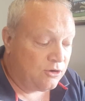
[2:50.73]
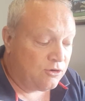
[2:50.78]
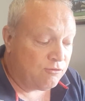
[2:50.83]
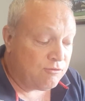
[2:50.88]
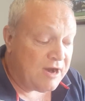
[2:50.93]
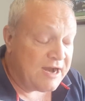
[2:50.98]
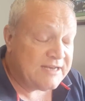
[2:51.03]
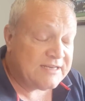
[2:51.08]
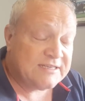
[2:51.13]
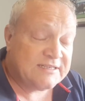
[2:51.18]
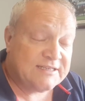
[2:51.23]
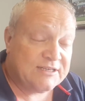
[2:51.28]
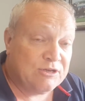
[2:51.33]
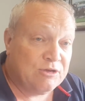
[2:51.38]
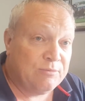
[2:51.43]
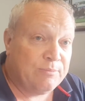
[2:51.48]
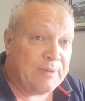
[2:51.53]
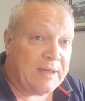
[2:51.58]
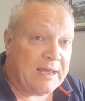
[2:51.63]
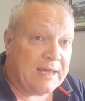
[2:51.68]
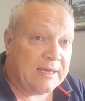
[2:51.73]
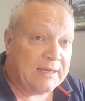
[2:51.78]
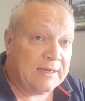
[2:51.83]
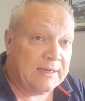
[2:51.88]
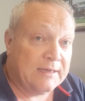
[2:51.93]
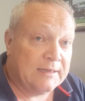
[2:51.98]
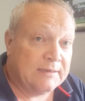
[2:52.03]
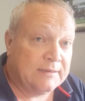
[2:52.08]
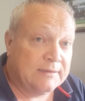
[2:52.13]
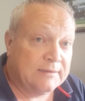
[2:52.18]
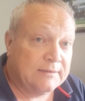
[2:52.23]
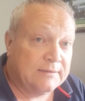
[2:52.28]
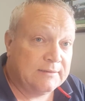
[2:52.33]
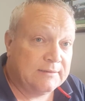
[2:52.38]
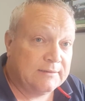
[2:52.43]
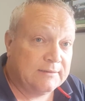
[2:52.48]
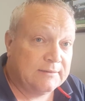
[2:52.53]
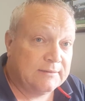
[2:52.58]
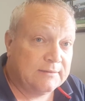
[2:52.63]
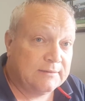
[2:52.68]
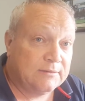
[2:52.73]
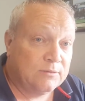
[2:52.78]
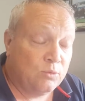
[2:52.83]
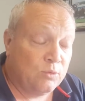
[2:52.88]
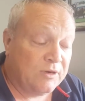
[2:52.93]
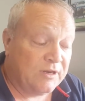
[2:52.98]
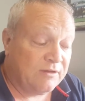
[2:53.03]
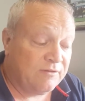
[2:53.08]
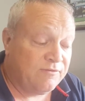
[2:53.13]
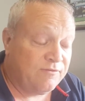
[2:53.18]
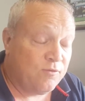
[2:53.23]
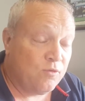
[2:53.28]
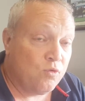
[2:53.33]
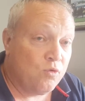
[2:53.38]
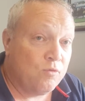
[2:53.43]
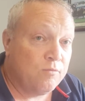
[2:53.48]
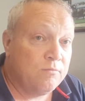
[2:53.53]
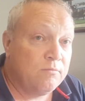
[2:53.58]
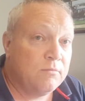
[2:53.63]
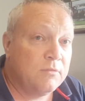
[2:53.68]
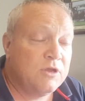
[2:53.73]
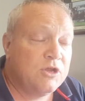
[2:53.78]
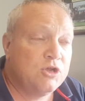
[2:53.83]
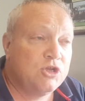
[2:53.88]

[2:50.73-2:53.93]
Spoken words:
great to see her back in winning form.